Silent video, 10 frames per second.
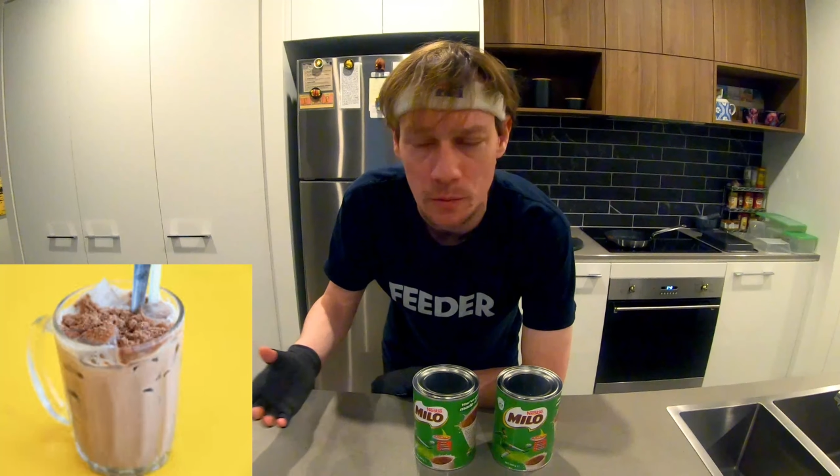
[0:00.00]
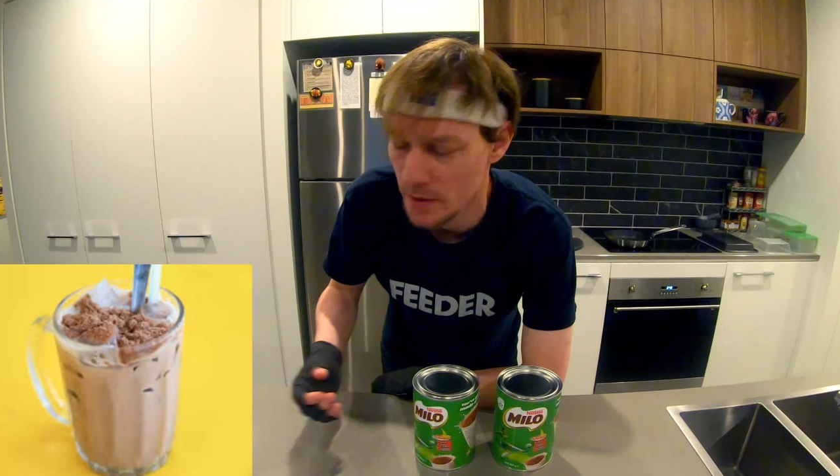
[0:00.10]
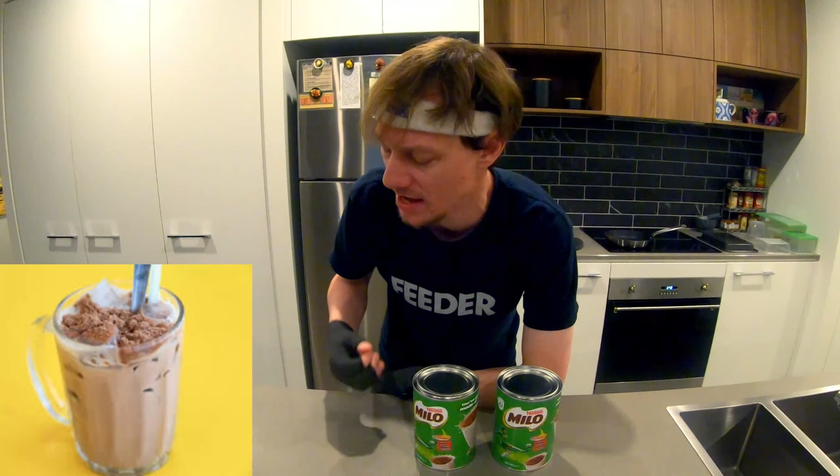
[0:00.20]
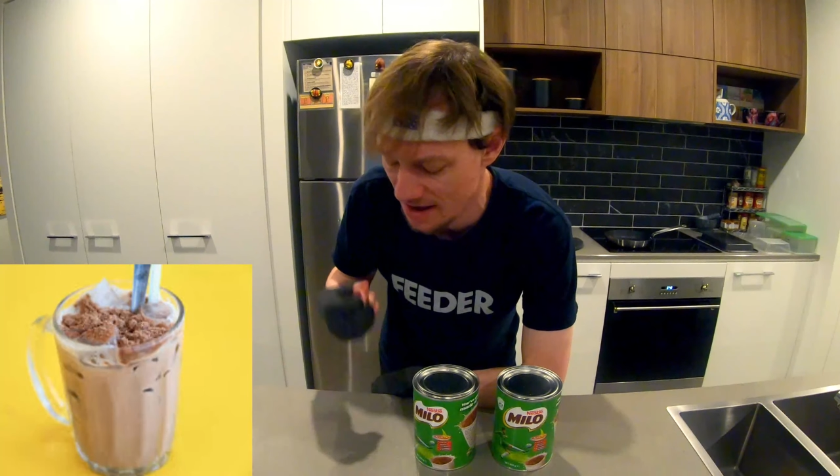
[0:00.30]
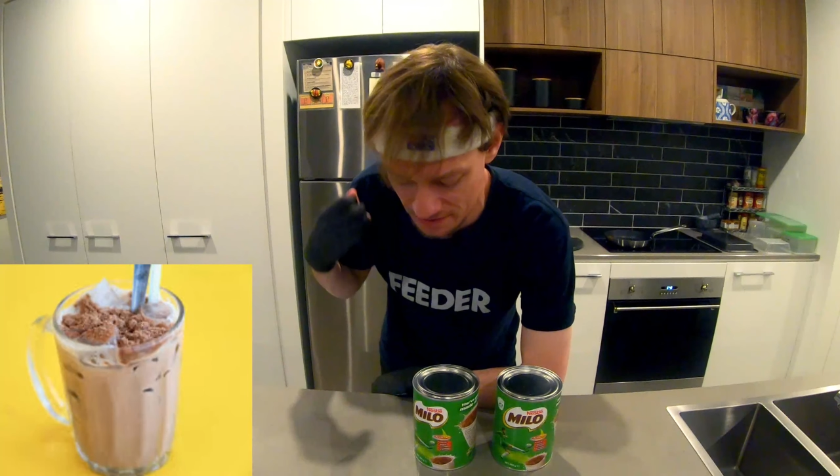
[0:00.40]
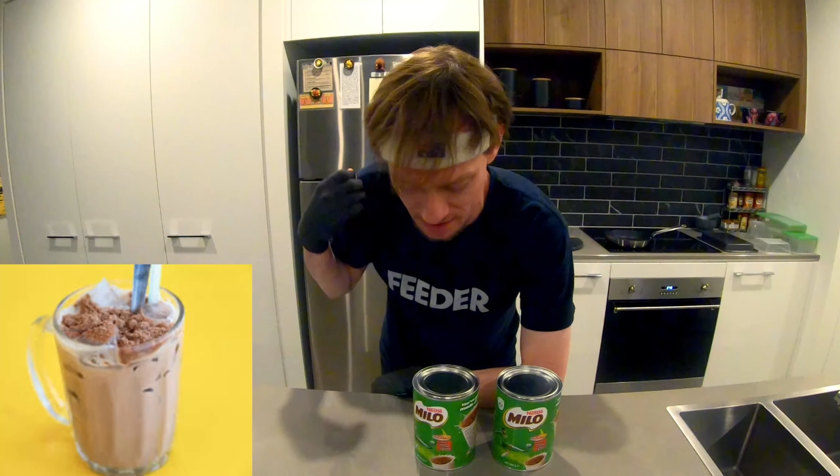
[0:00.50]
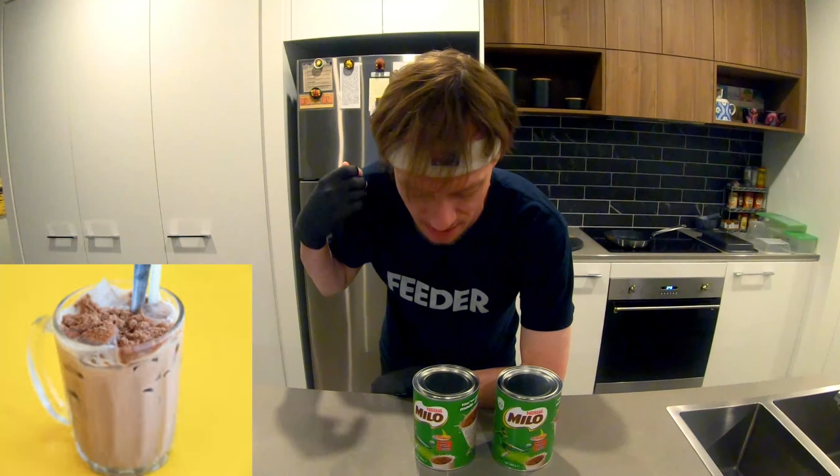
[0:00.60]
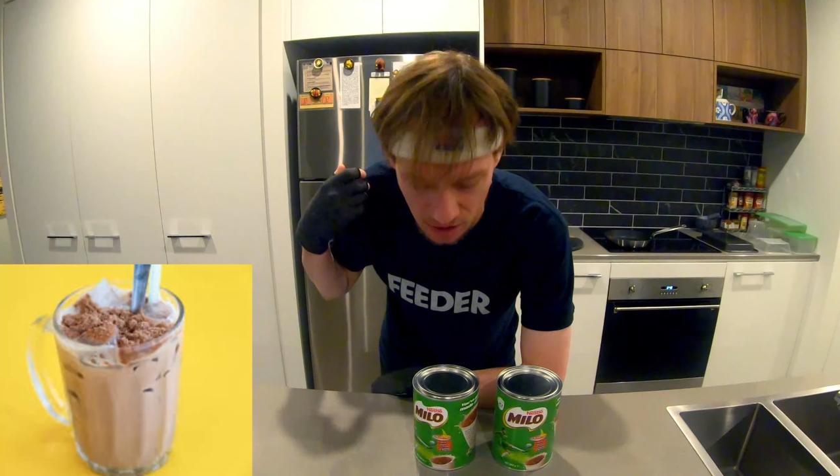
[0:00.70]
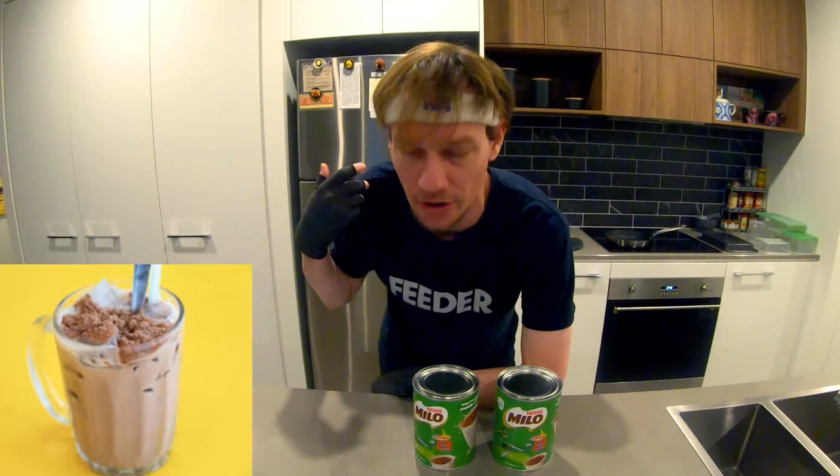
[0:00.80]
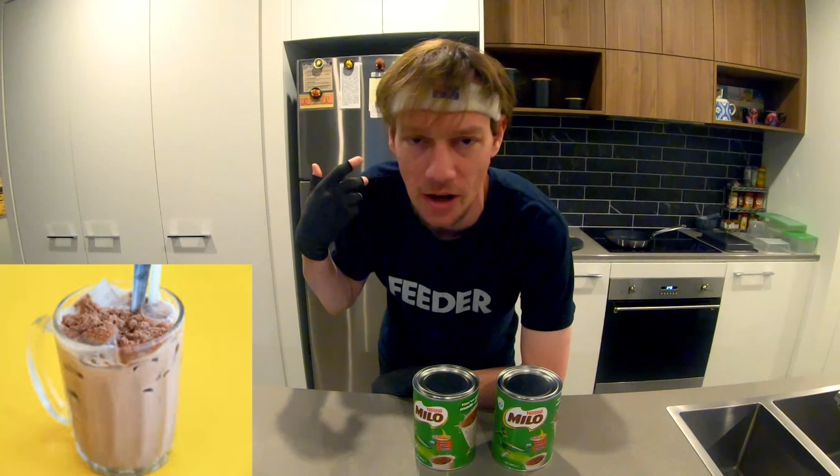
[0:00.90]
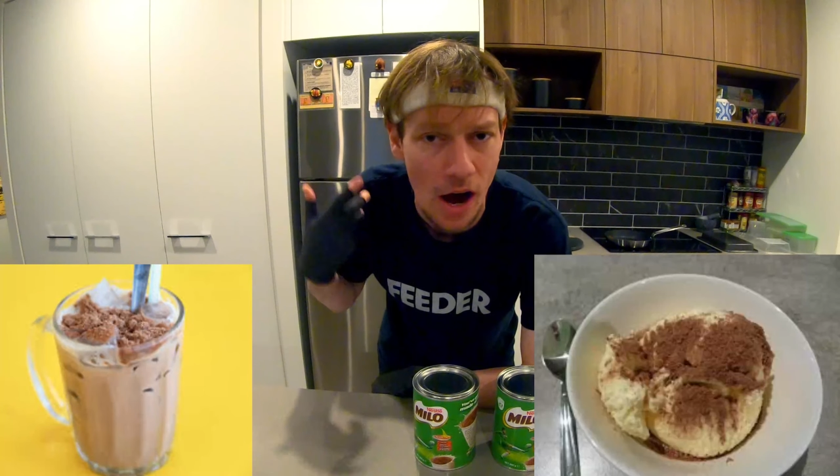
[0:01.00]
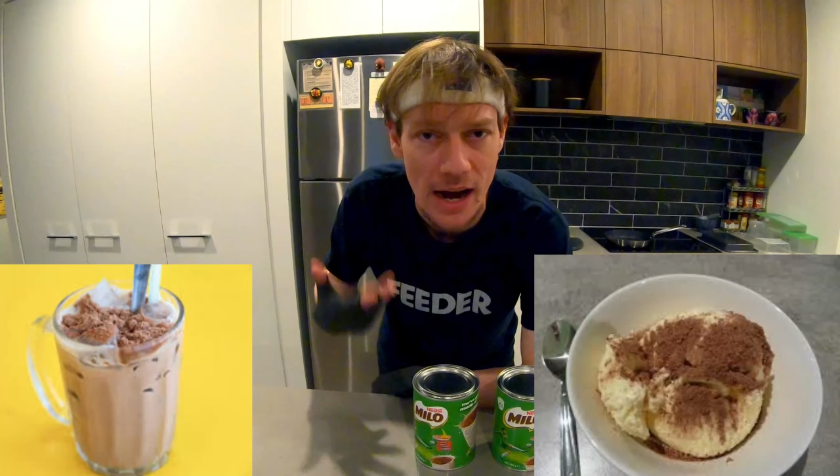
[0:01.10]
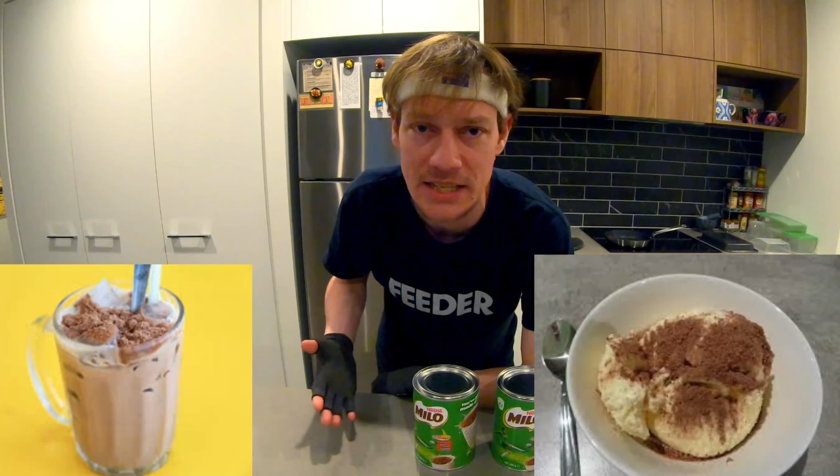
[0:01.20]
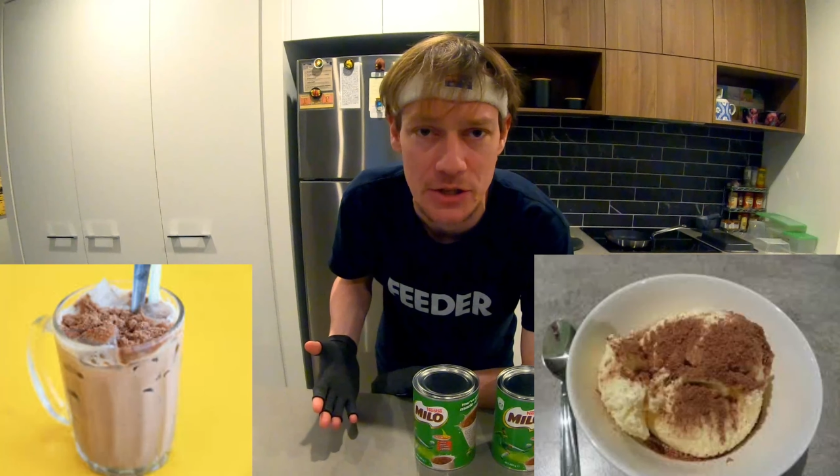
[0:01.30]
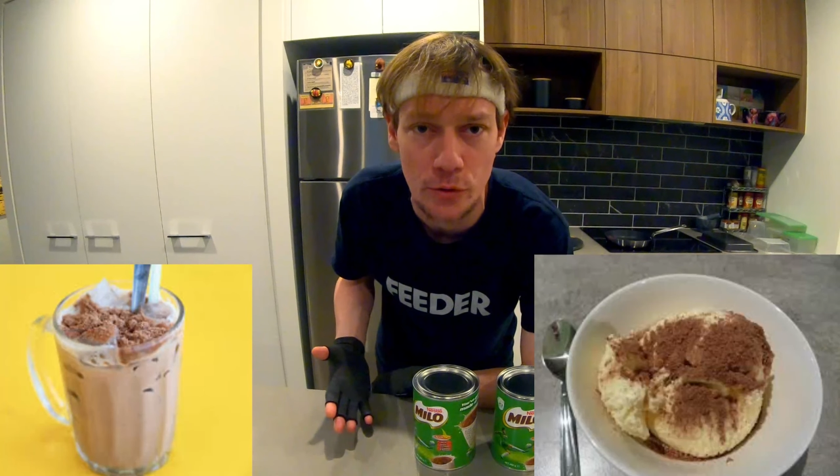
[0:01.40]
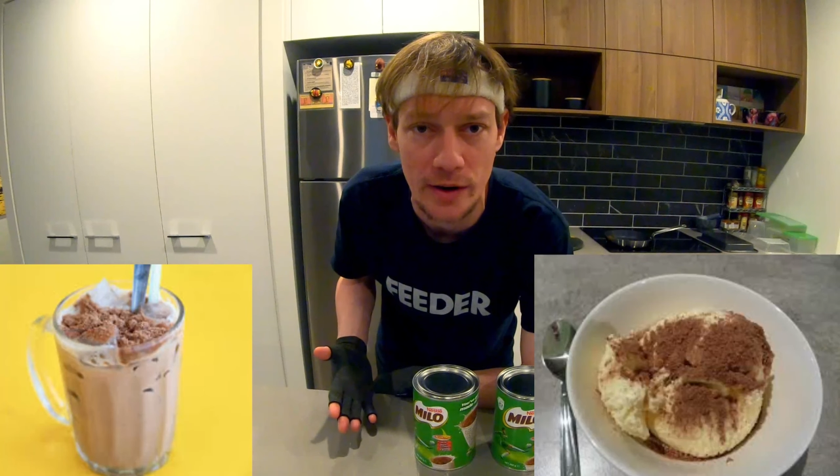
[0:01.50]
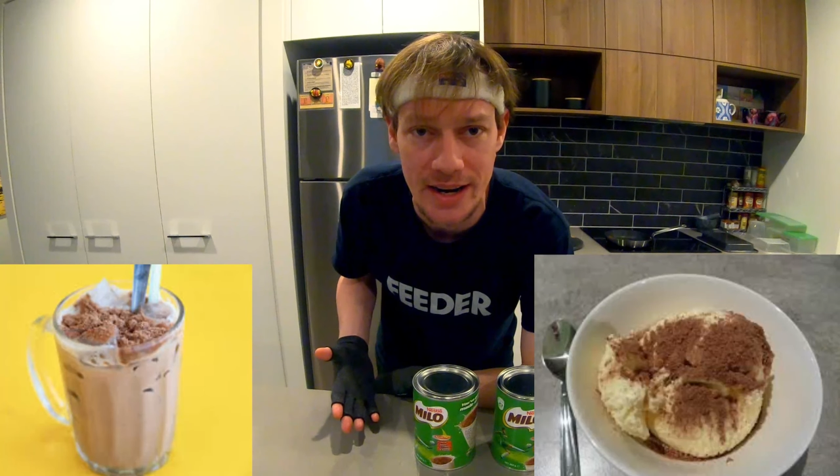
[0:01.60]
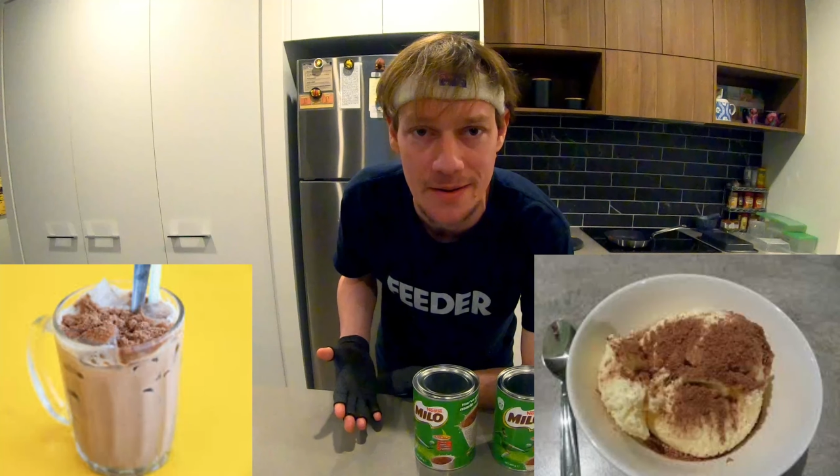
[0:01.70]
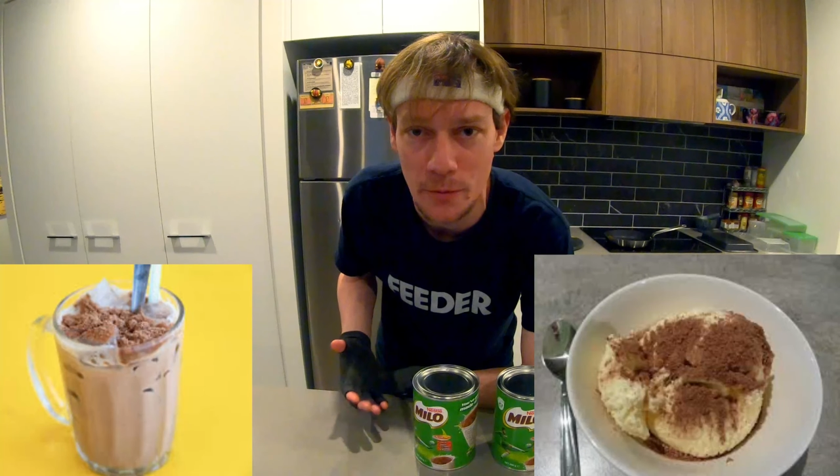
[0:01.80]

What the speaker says: we have it on ice cream,